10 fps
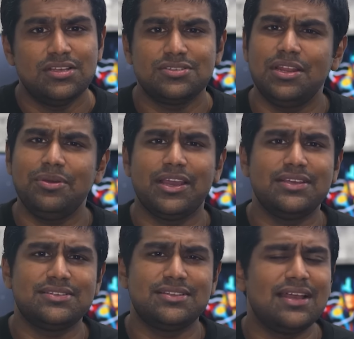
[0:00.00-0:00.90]
So anyway
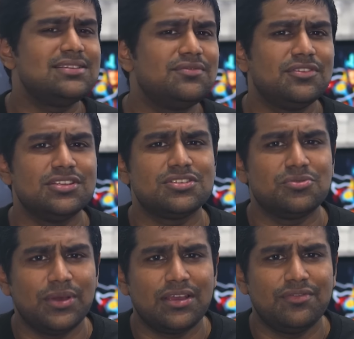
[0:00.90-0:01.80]
guys, that's it for this
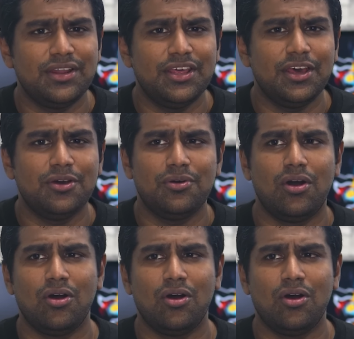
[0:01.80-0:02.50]
quick video